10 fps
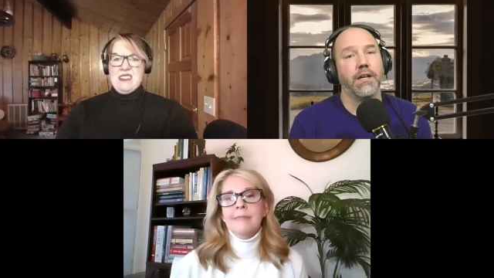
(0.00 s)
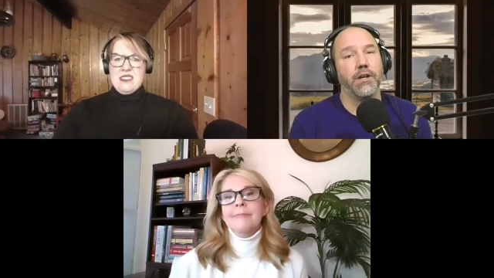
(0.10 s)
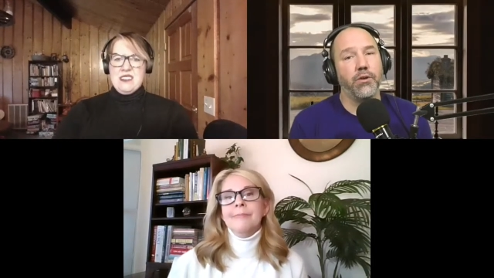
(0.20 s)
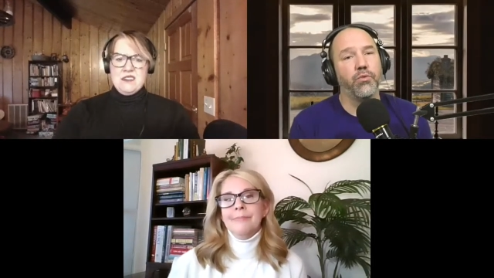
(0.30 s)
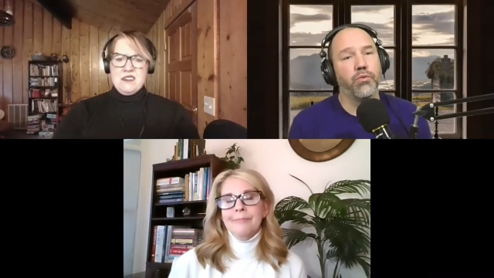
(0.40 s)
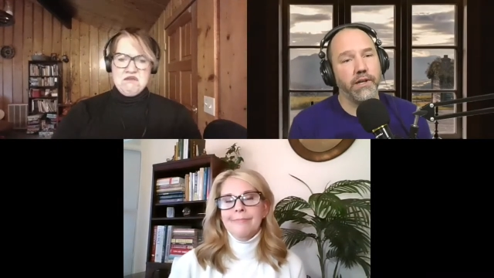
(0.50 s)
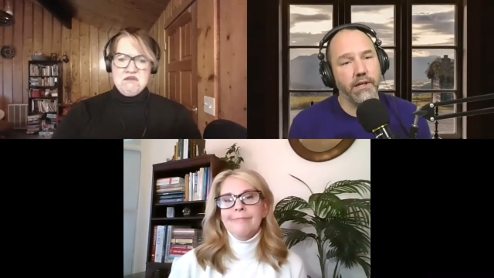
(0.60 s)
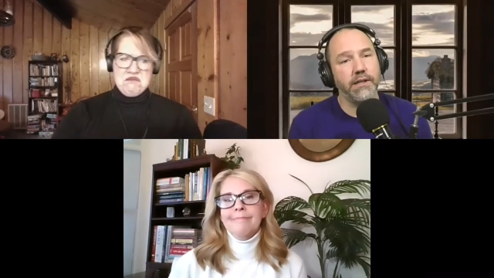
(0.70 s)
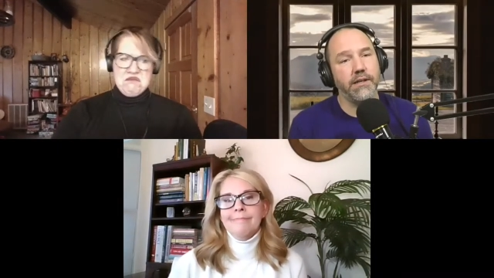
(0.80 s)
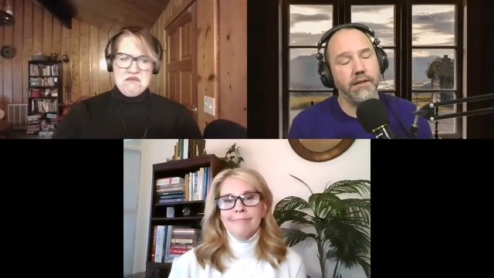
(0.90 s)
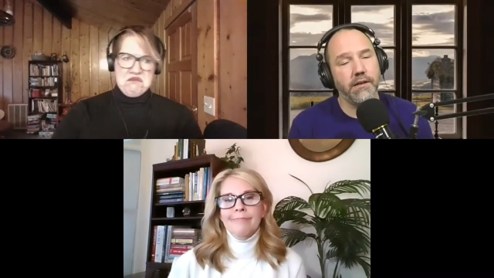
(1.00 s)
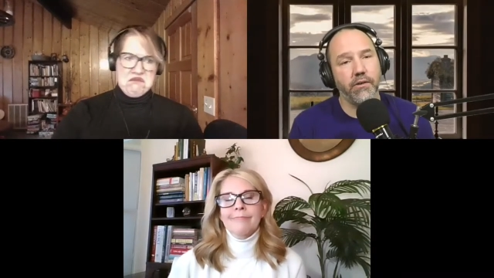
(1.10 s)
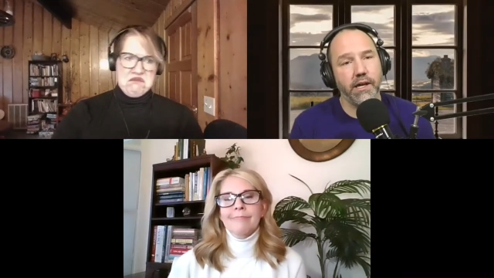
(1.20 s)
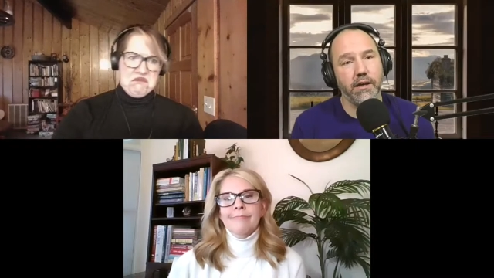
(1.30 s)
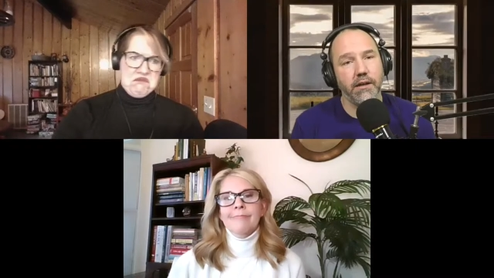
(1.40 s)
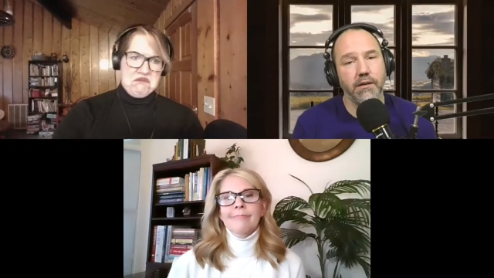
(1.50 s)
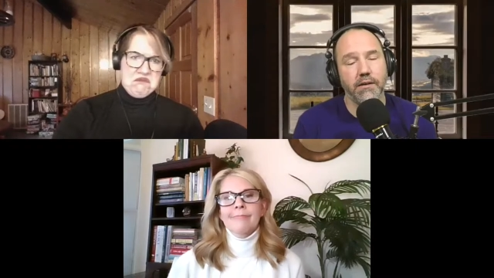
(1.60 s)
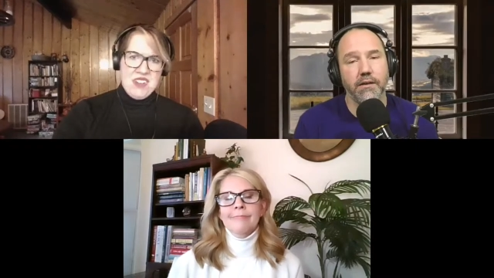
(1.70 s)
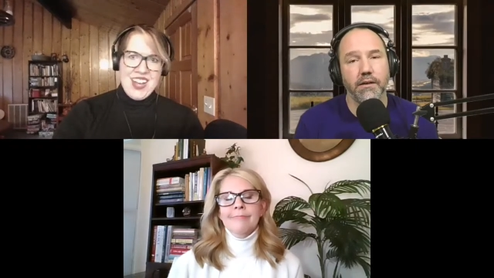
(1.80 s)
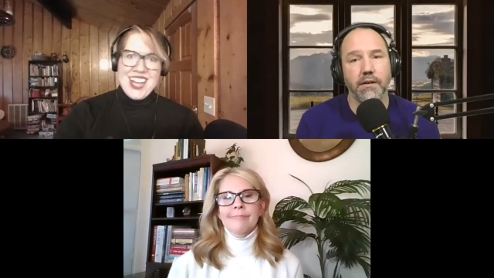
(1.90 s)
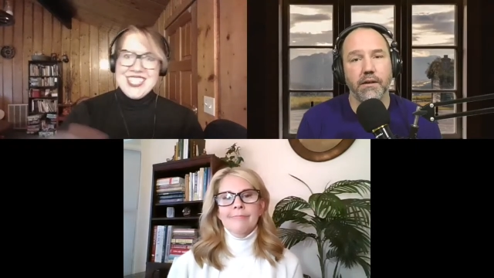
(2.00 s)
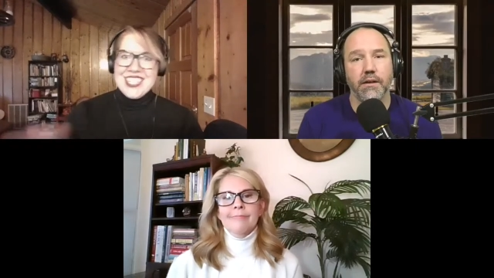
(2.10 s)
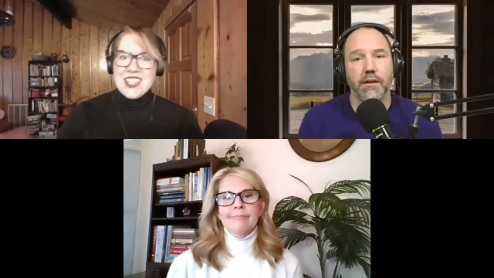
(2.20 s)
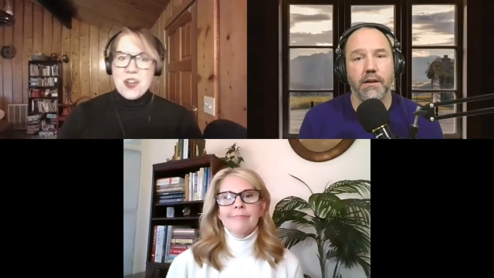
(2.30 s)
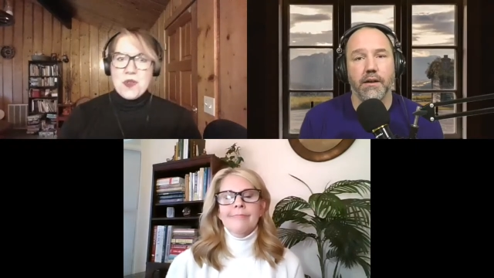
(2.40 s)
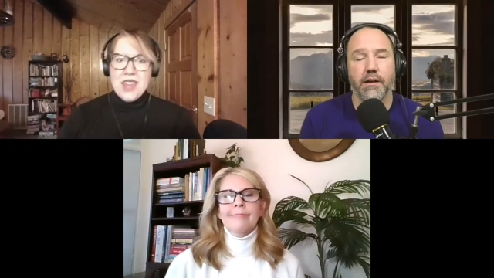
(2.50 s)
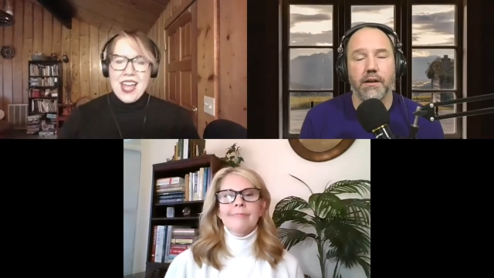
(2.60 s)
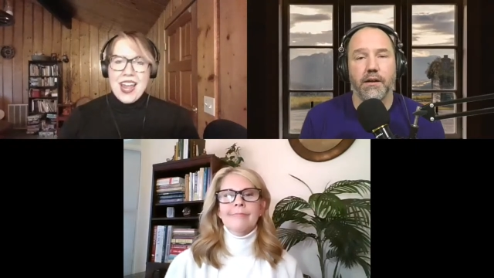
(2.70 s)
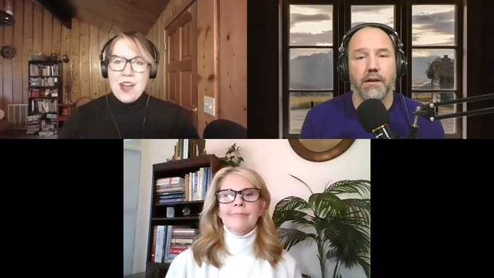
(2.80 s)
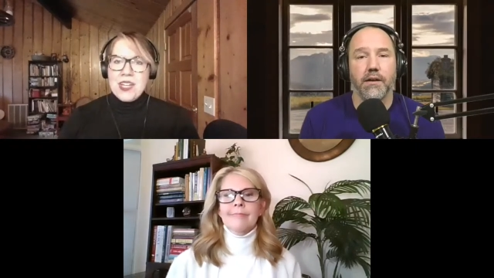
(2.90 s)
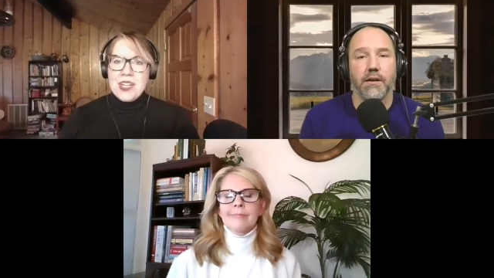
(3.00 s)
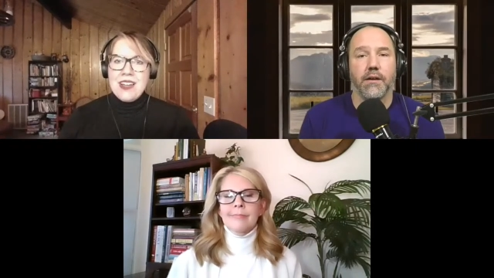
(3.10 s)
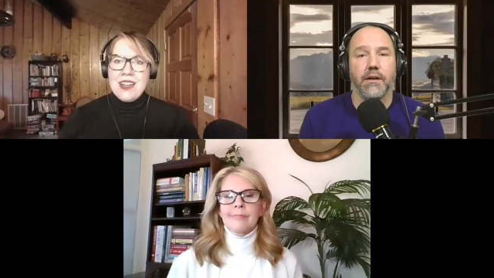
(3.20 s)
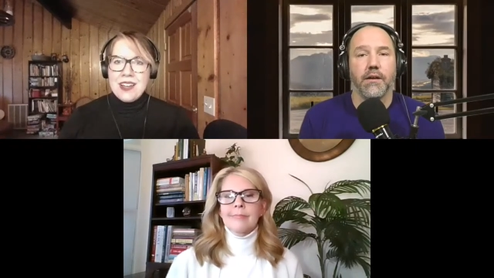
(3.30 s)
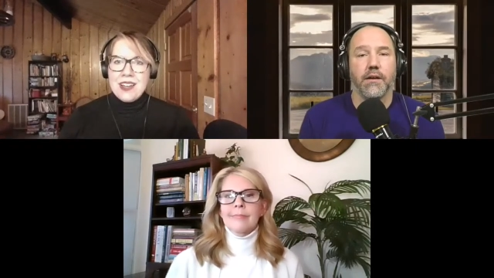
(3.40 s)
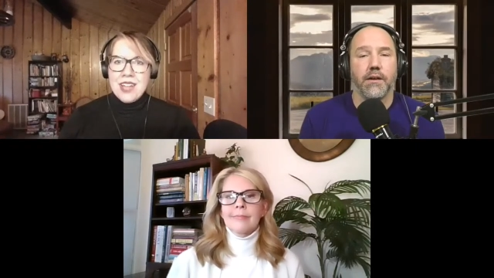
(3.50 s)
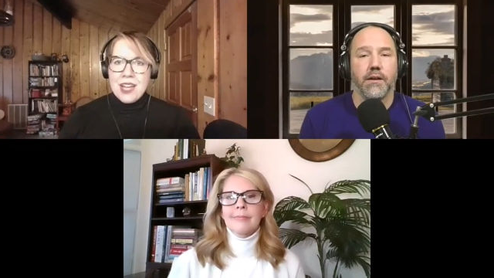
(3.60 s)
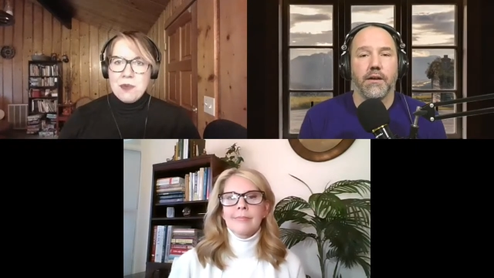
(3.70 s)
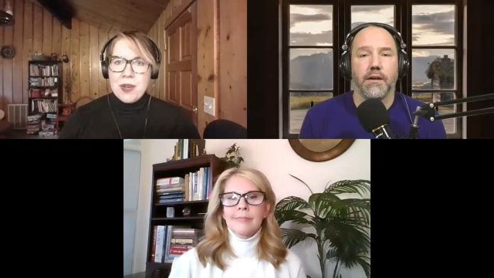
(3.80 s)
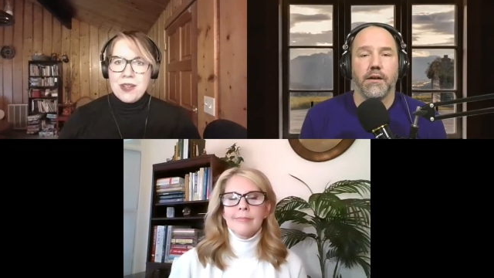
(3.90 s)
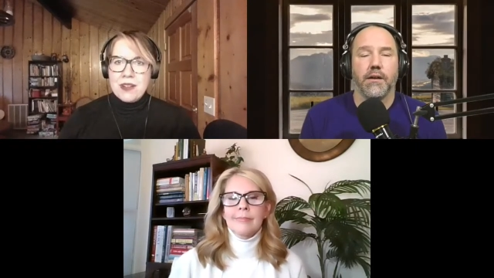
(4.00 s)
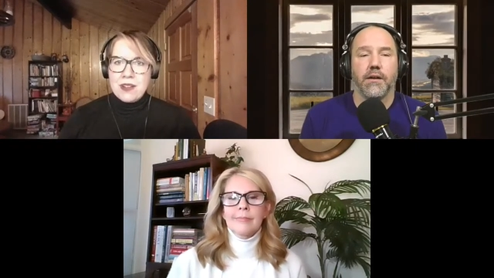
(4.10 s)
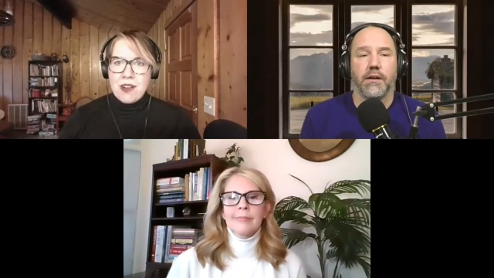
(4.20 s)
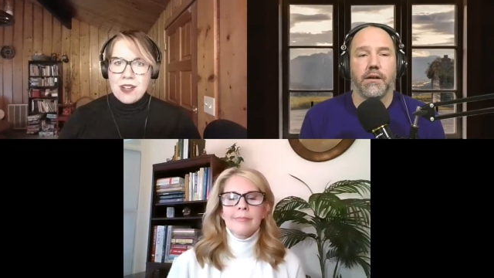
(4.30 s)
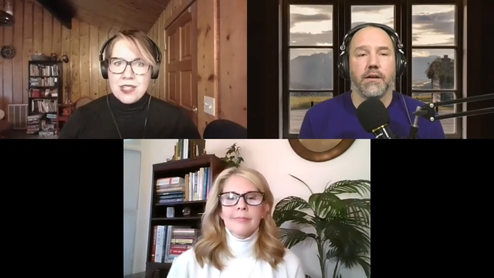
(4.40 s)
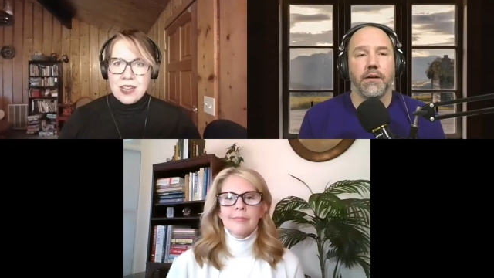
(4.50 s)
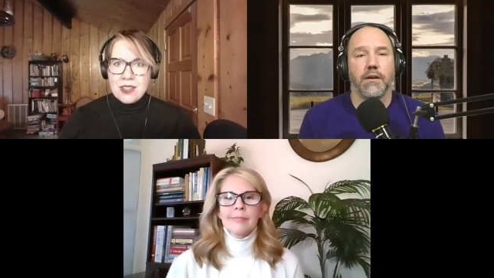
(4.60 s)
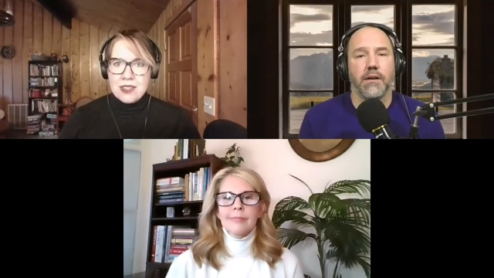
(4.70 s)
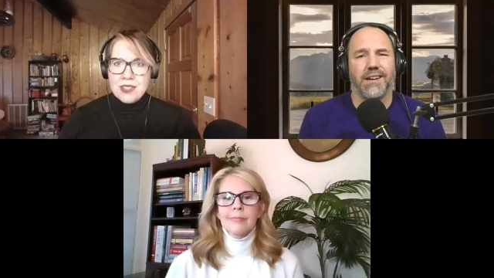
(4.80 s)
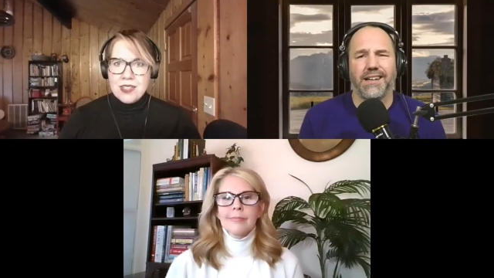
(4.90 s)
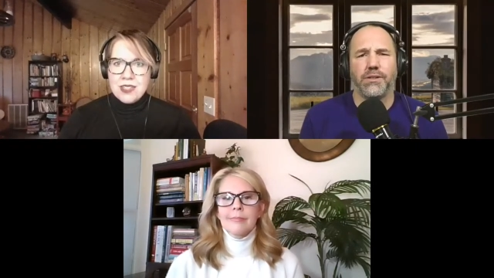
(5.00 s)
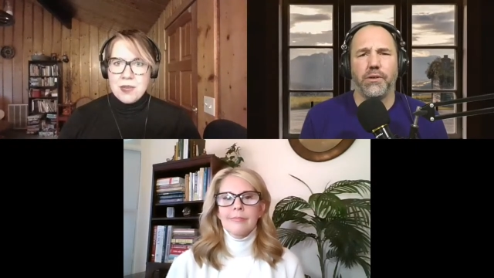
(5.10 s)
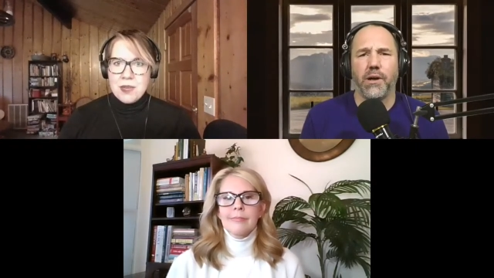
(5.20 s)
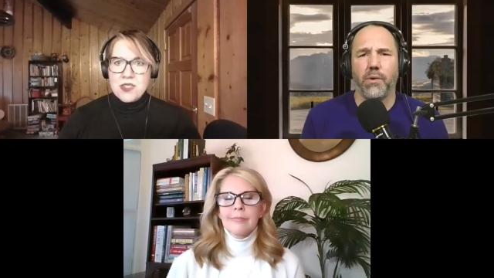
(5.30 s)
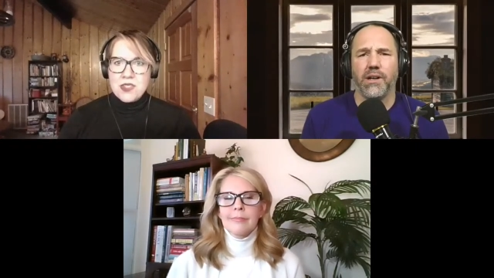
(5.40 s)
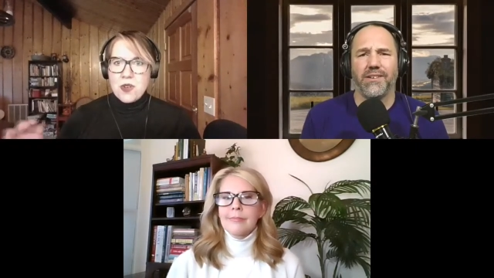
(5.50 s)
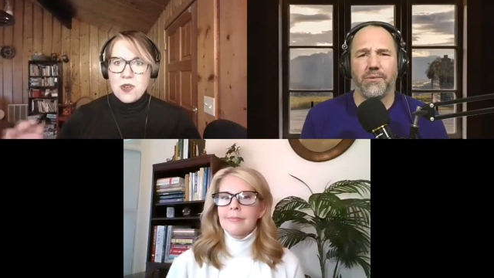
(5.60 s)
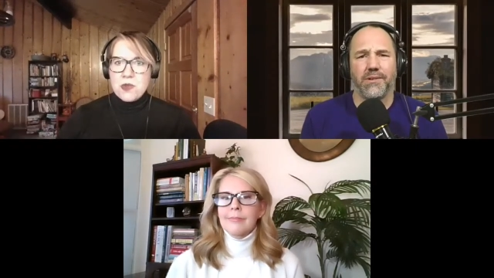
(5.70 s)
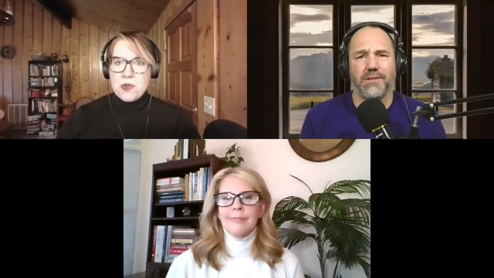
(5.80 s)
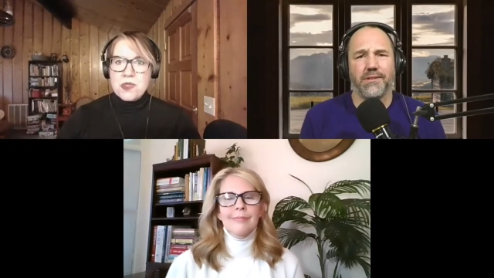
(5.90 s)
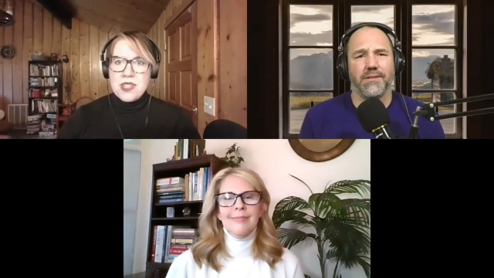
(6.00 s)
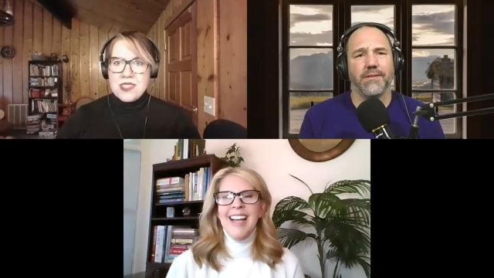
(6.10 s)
Speaker 1: You really didn't know that?
Speaker 2: I didn't know that. How could he not have died by a crocodile?
Speaker 1: That makes no sense